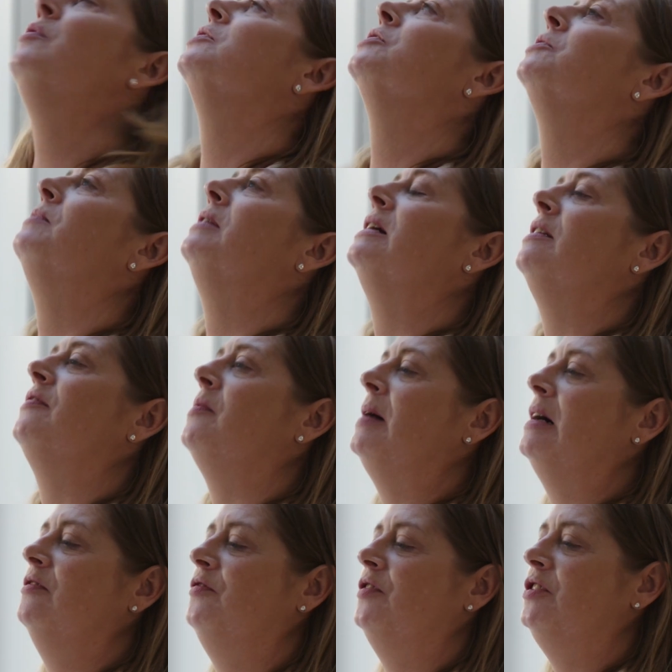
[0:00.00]
what do I love
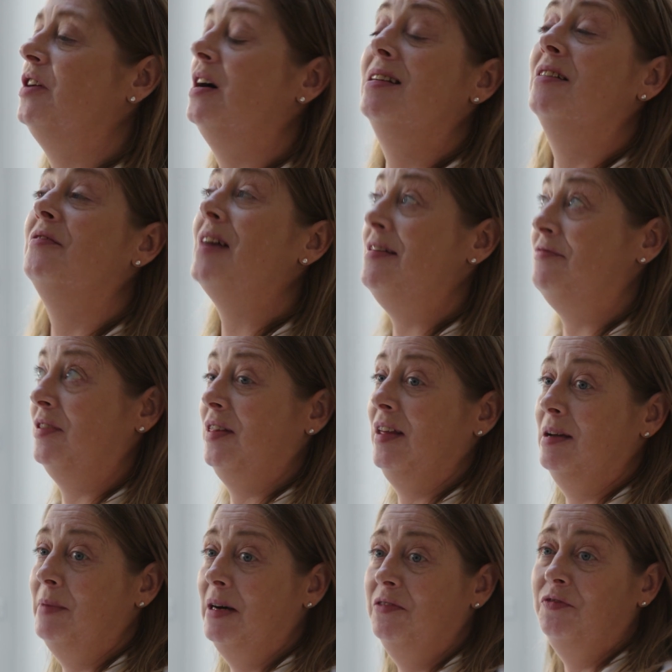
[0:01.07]
about food? I love
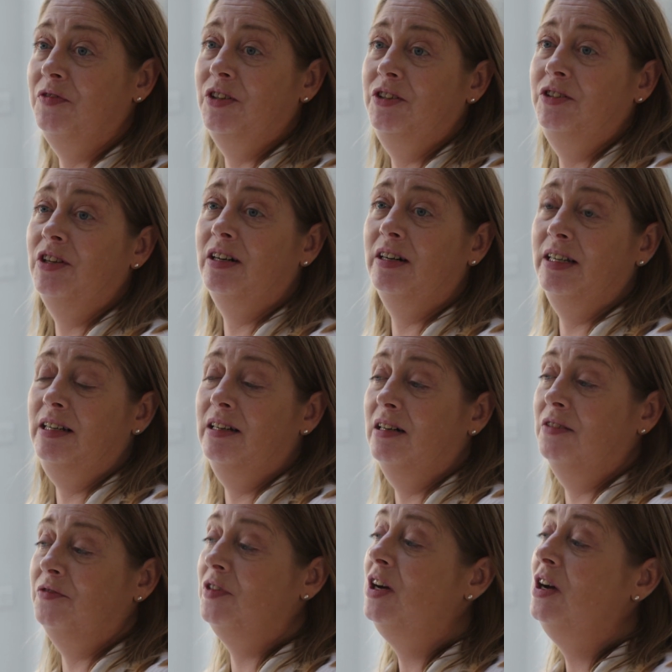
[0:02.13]
everything about food. I
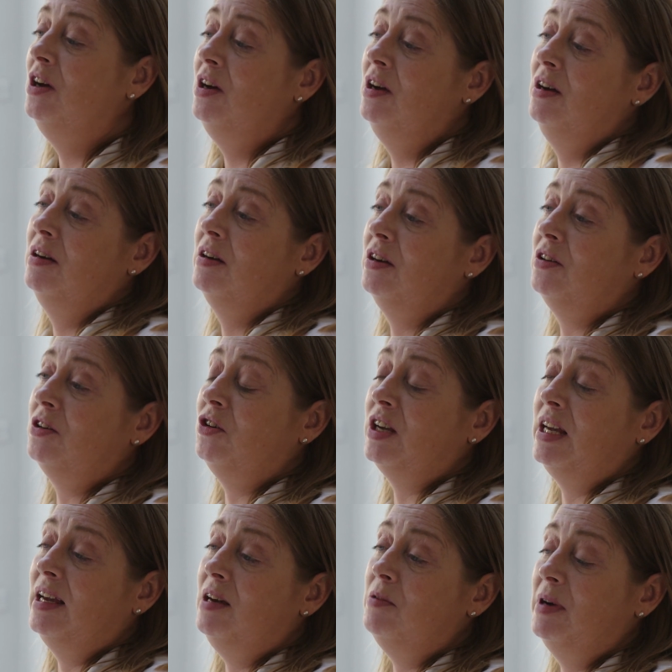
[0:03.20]
love
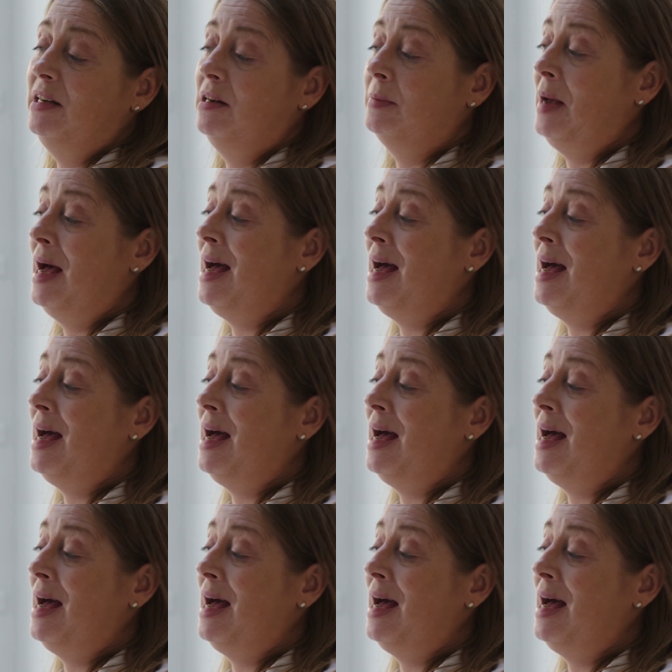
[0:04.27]
cooking it when I'm